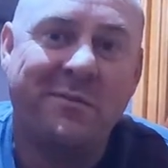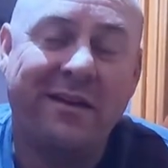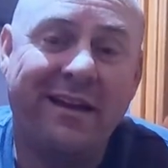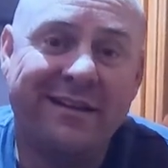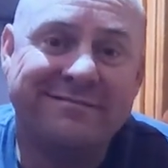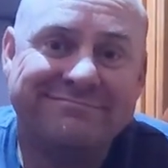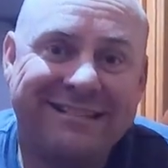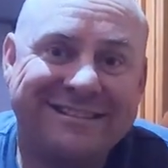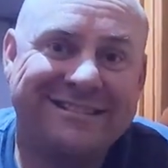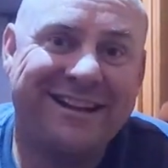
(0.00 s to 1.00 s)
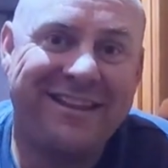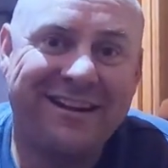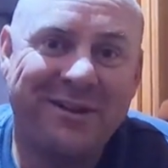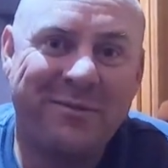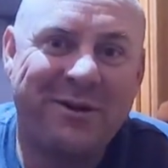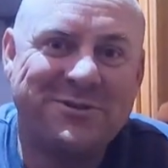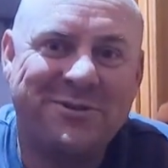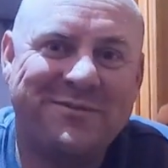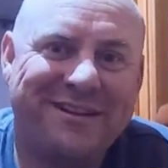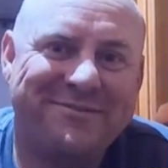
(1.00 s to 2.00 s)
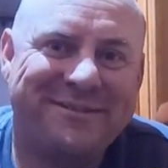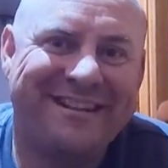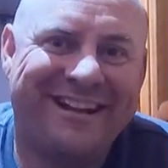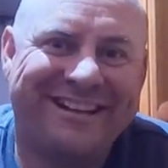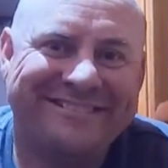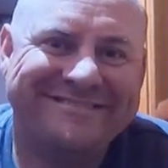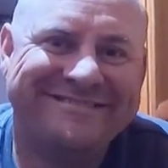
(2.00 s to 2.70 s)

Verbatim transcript: yeah that's another little boat job done for the day